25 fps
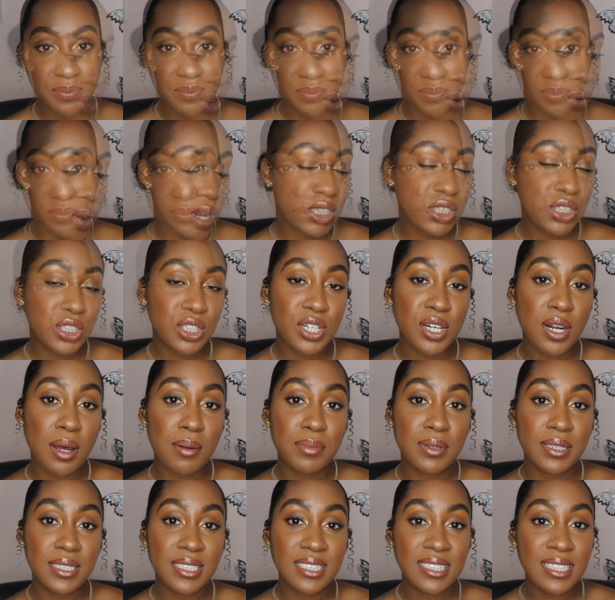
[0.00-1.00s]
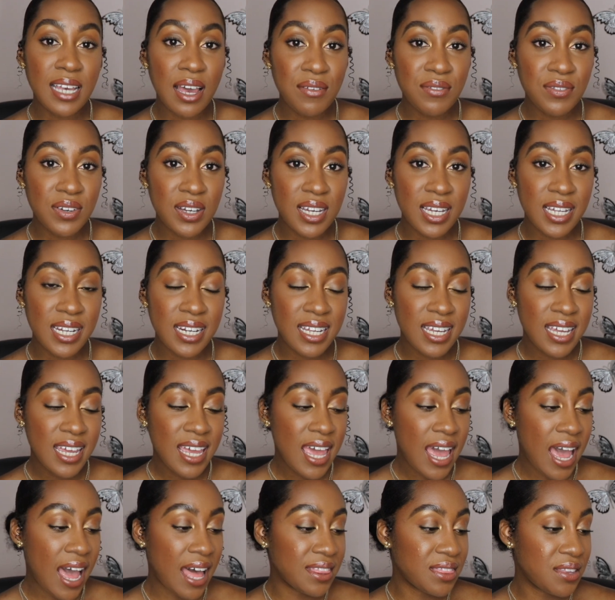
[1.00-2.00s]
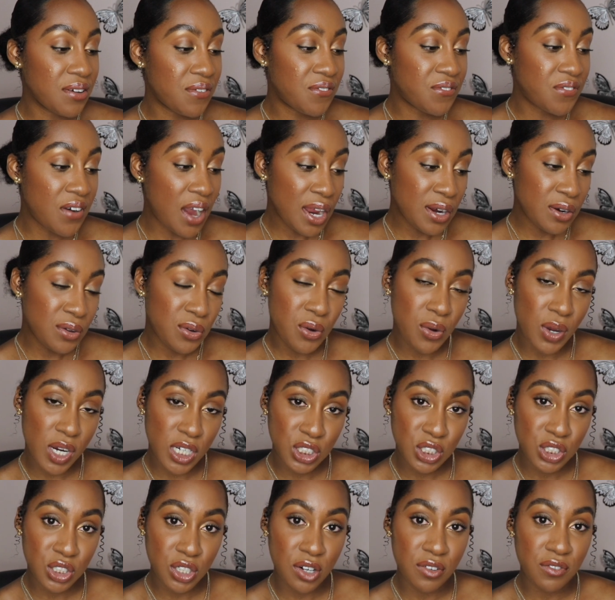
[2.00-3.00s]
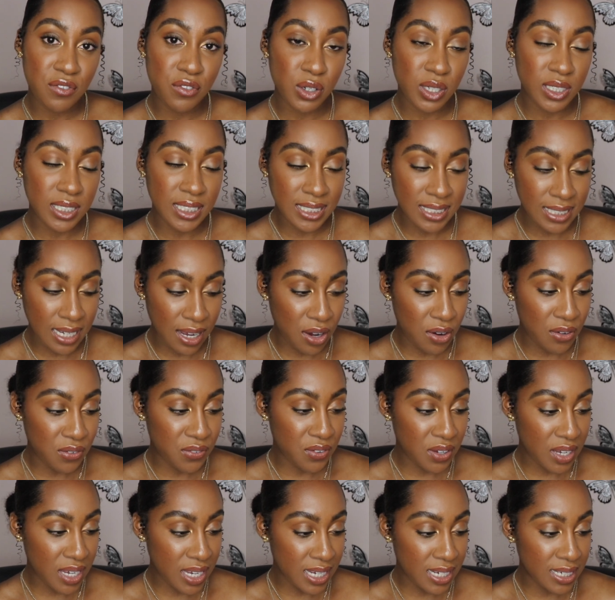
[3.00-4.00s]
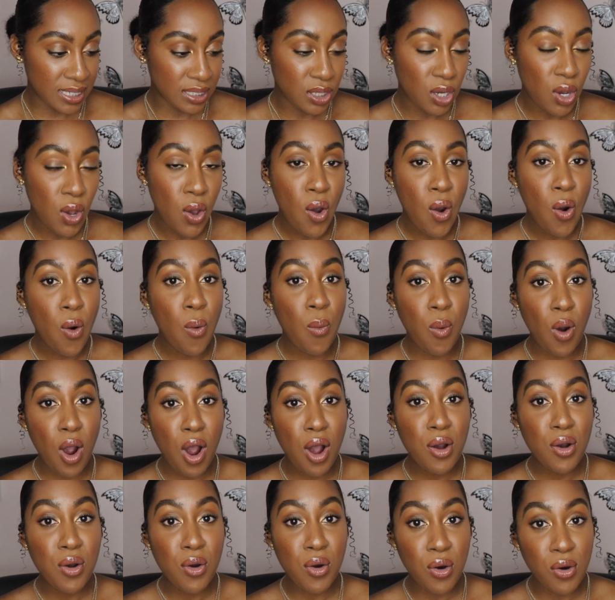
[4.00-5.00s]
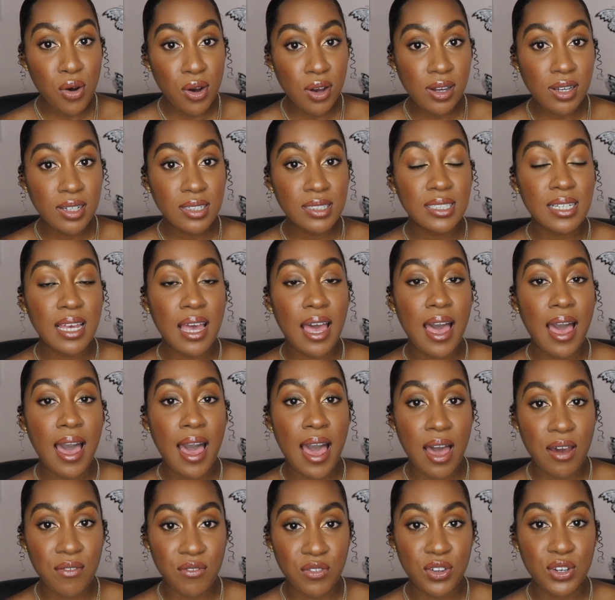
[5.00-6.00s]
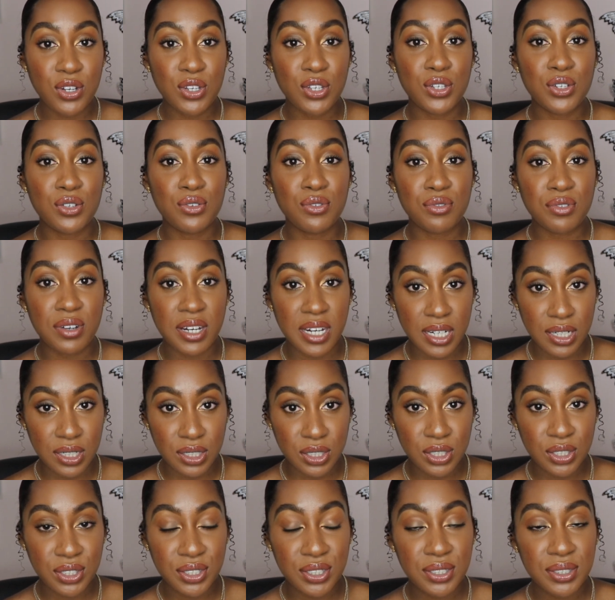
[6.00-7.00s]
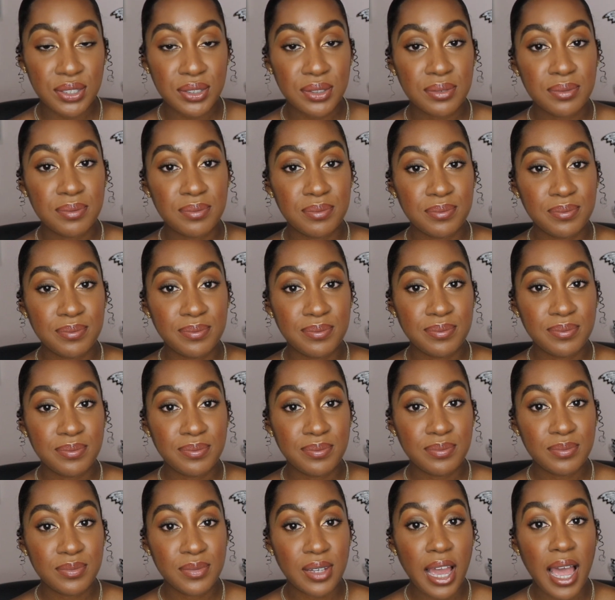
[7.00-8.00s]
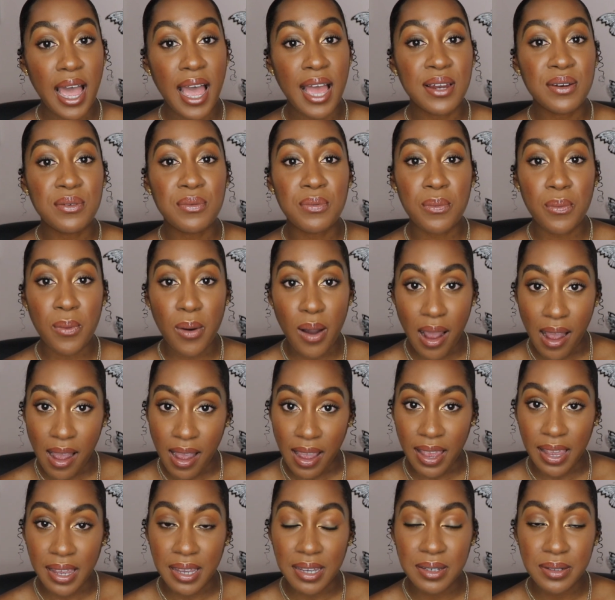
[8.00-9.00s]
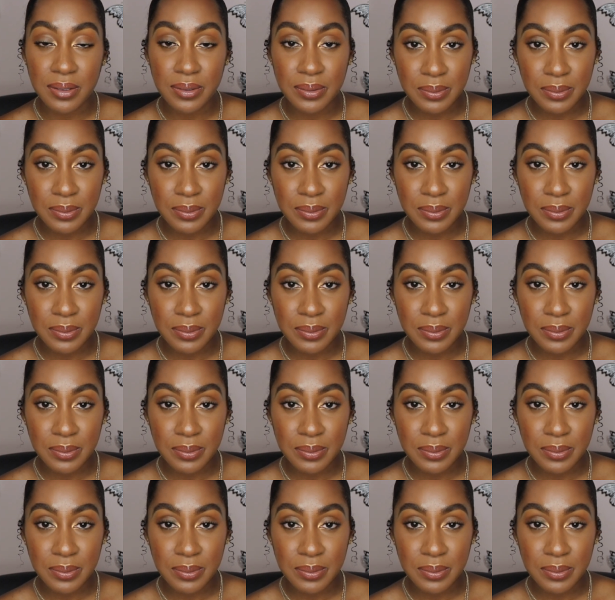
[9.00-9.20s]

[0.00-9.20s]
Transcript: Question number seven, and the final question for self is, what goals haven't you reached and why?